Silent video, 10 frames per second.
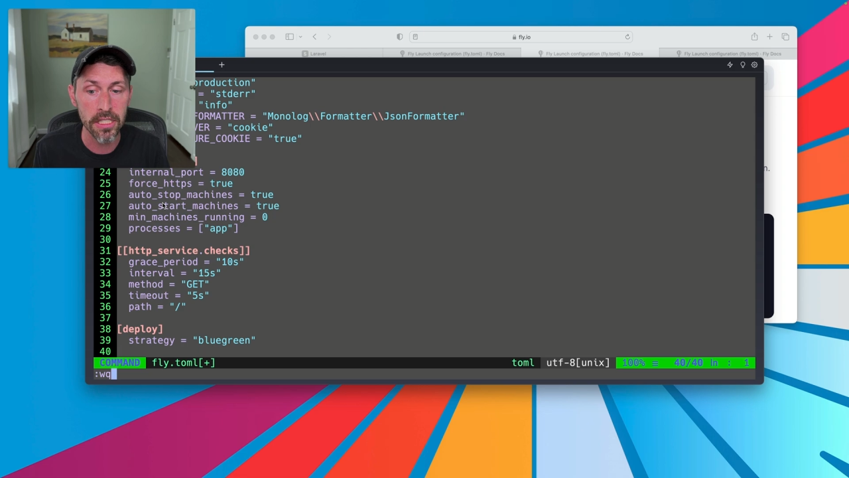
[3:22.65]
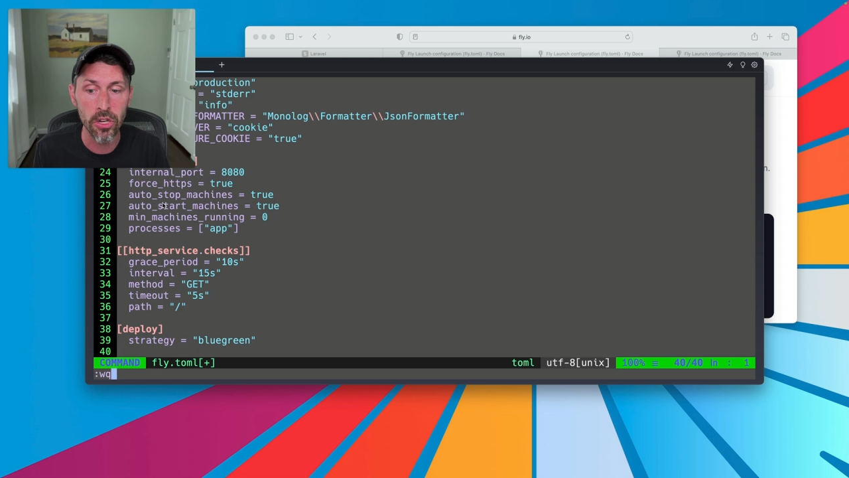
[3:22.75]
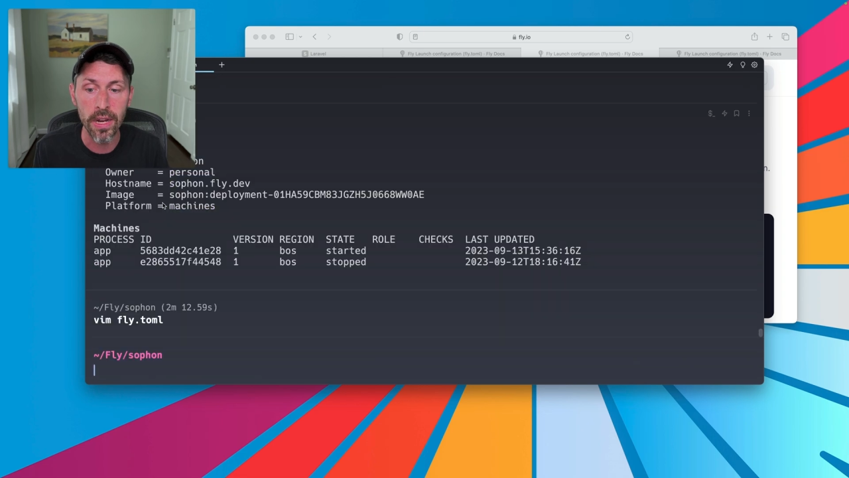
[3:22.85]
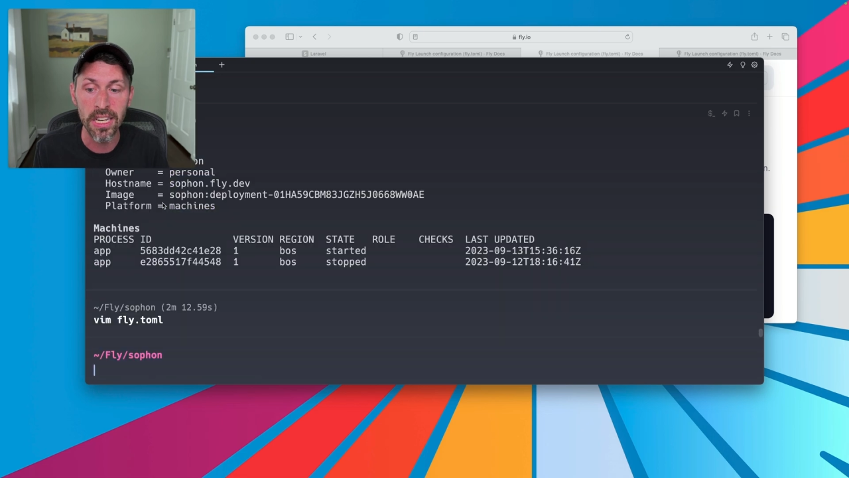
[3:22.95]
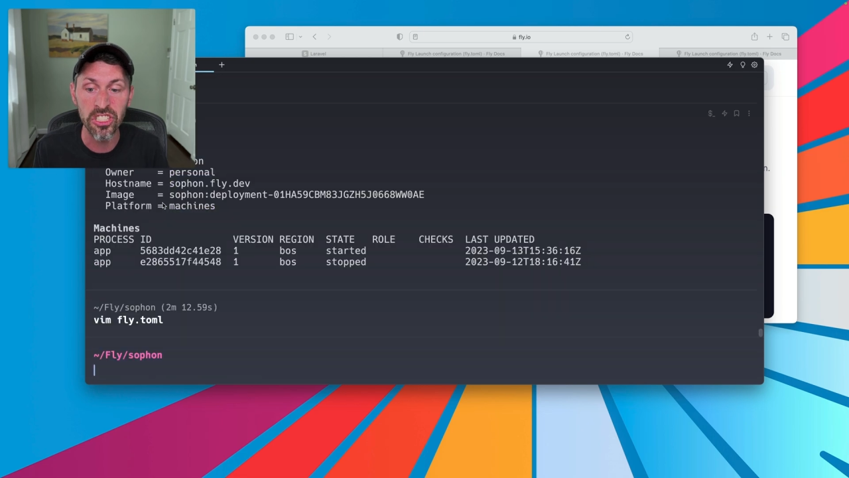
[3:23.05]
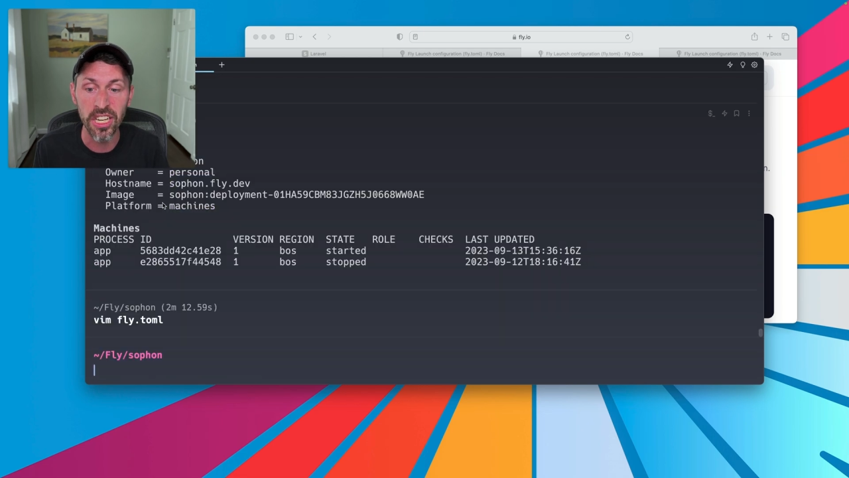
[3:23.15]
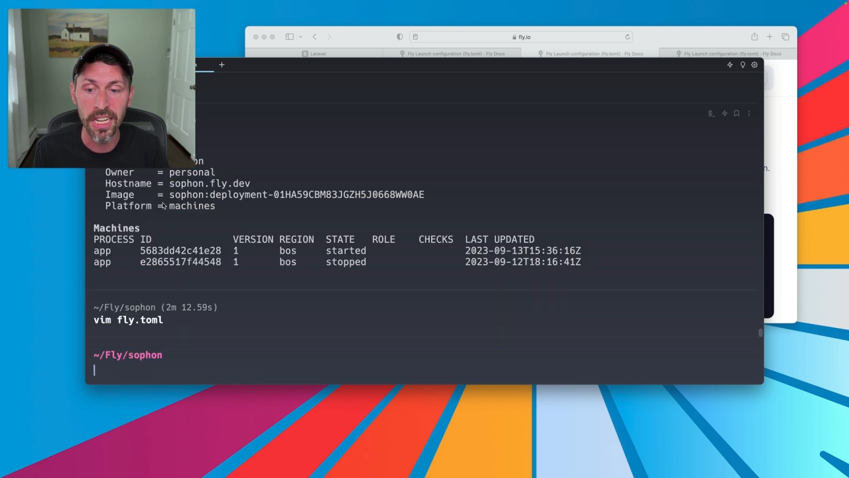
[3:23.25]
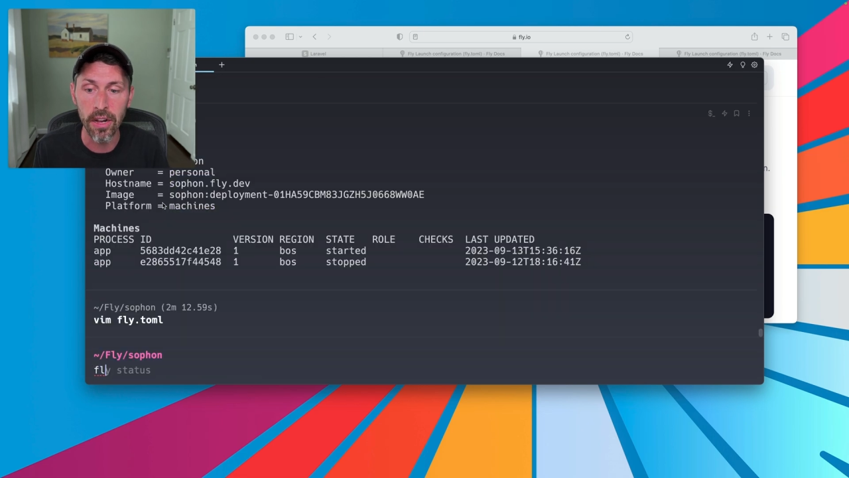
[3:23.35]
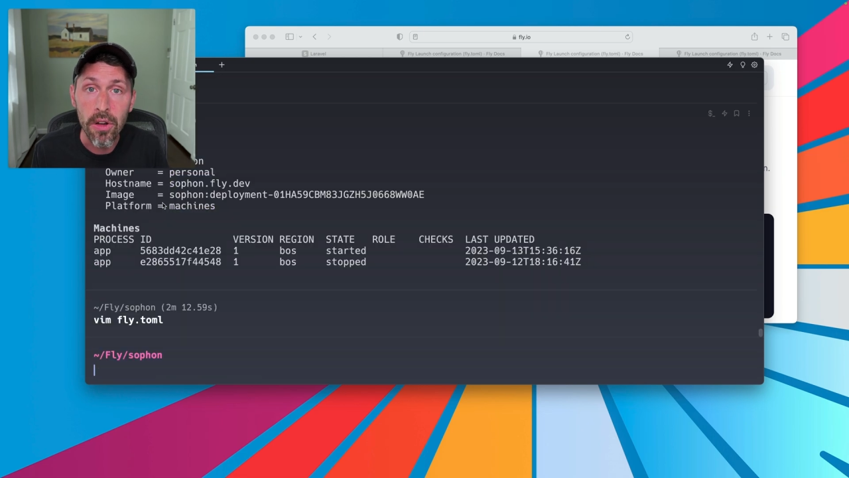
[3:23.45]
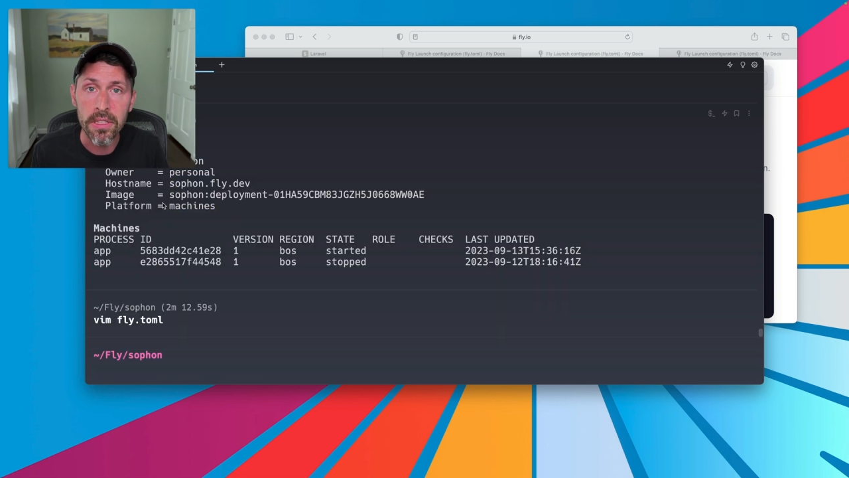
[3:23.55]
Let's go ahead and check
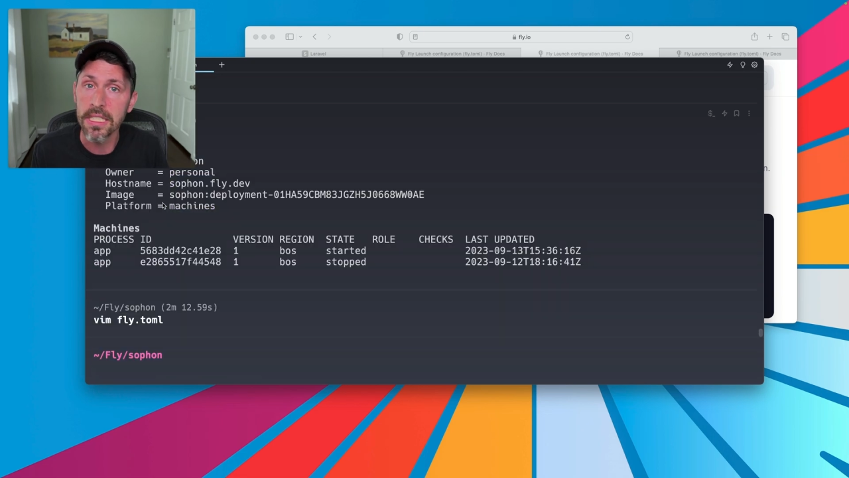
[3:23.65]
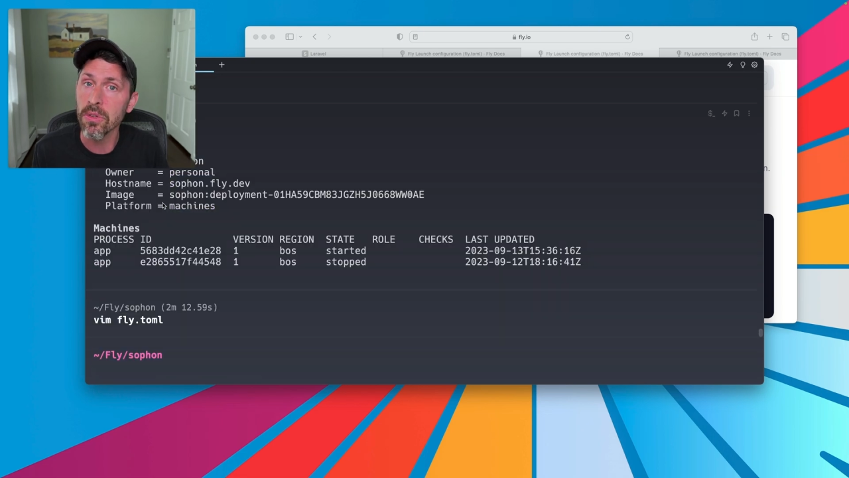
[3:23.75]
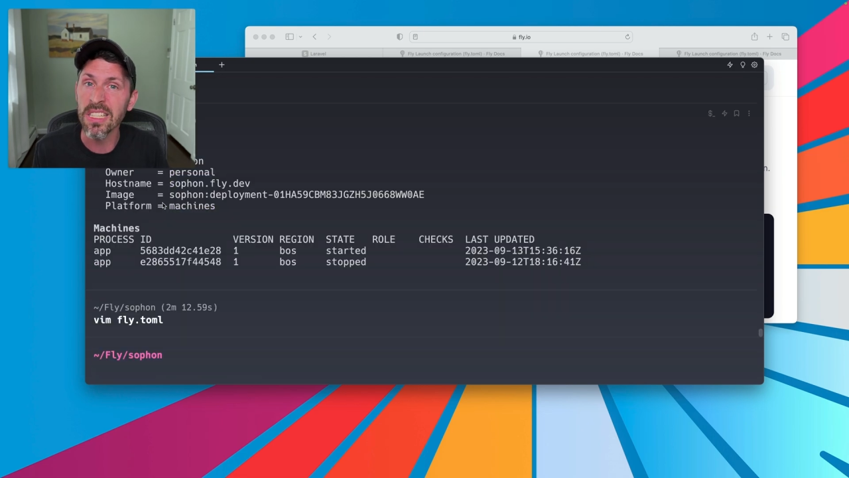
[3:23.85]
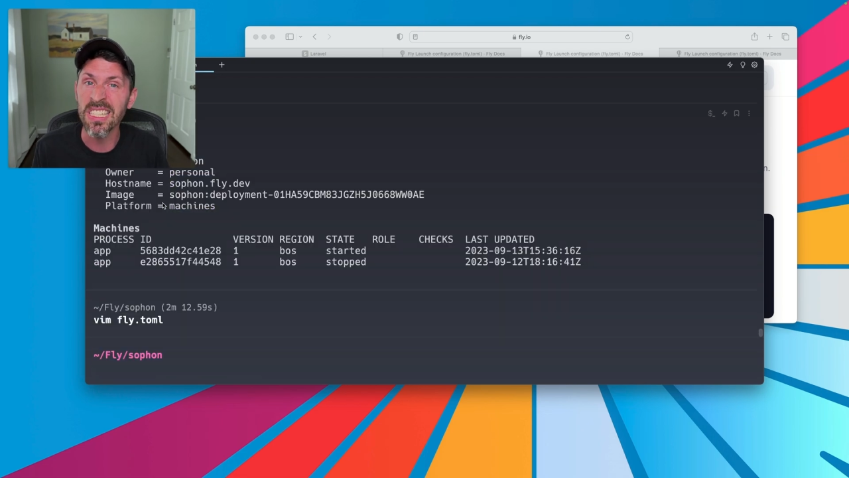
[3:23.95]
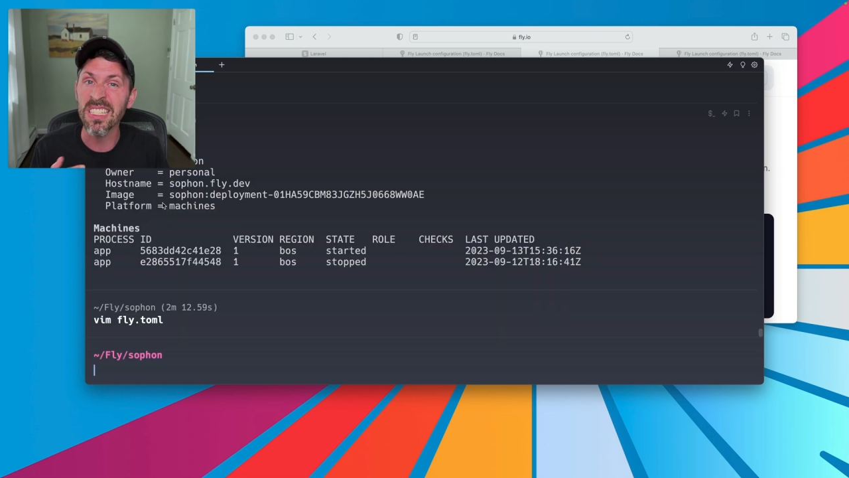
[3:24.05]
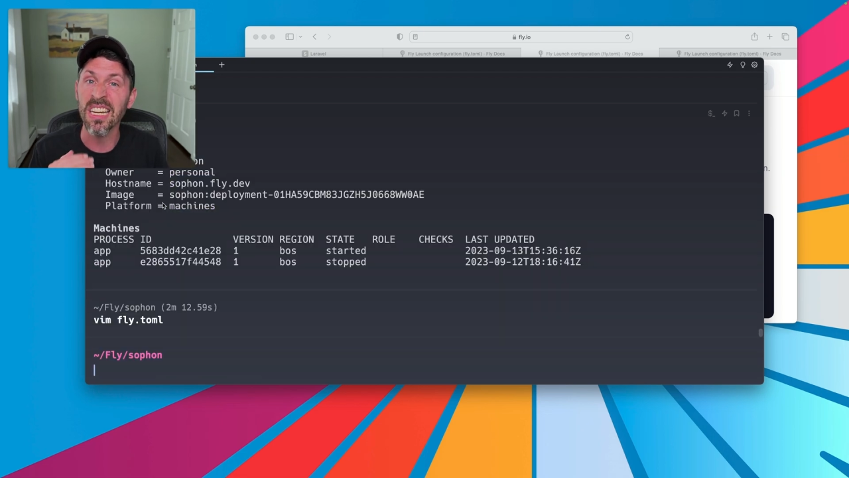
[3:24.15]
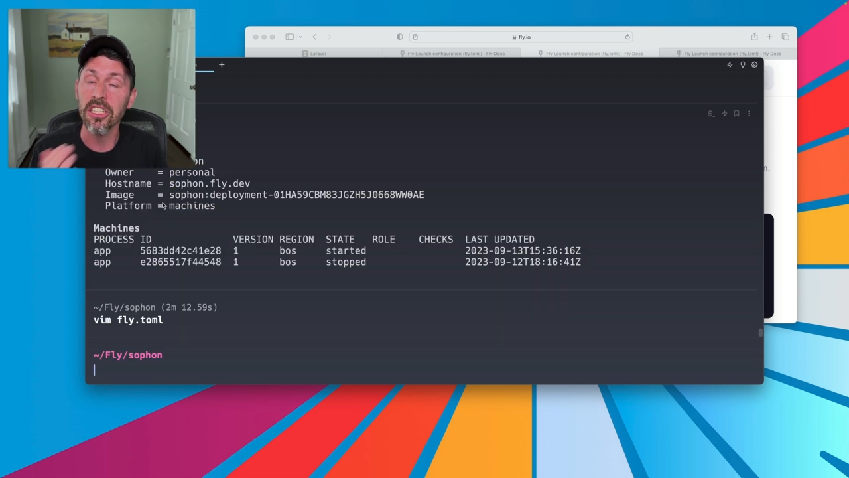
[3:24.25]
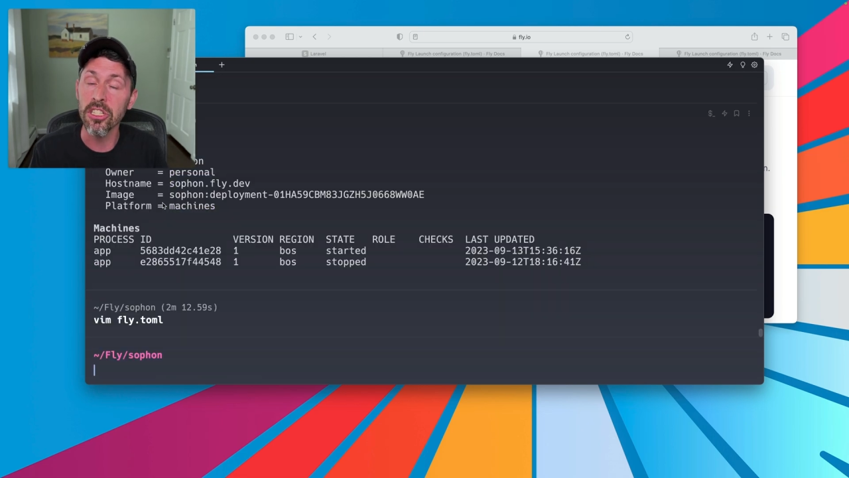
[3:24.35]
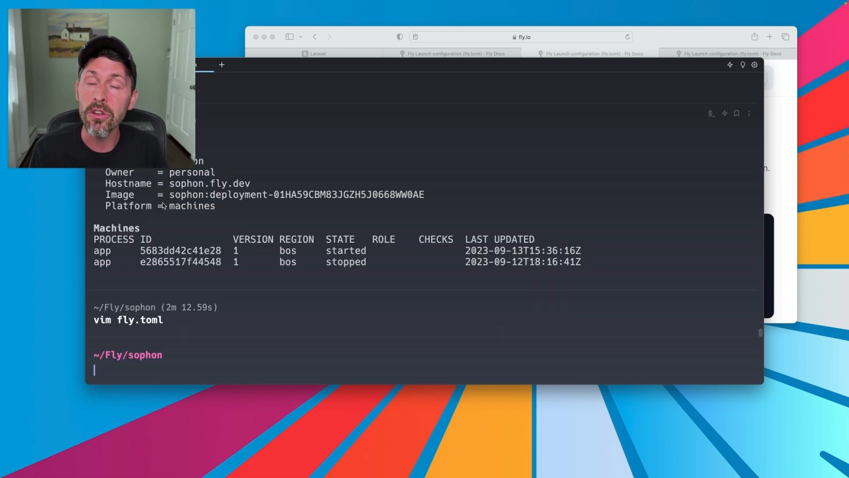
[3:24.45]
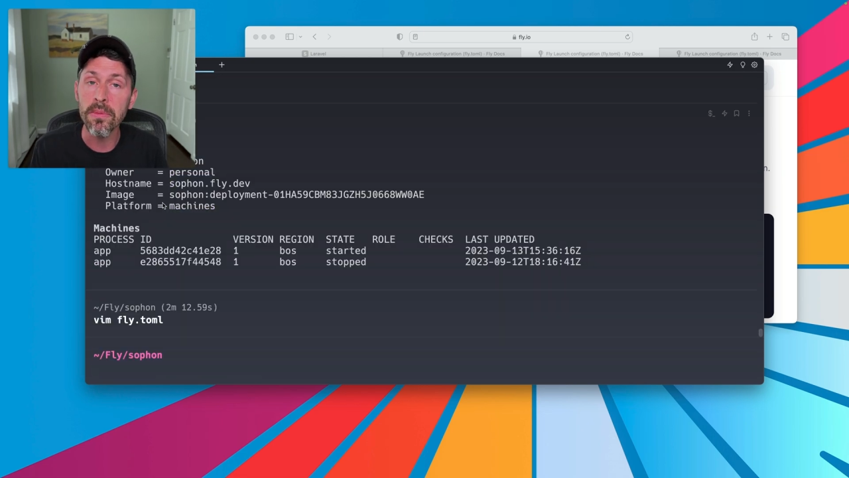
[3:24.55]
out and see what this is going to do.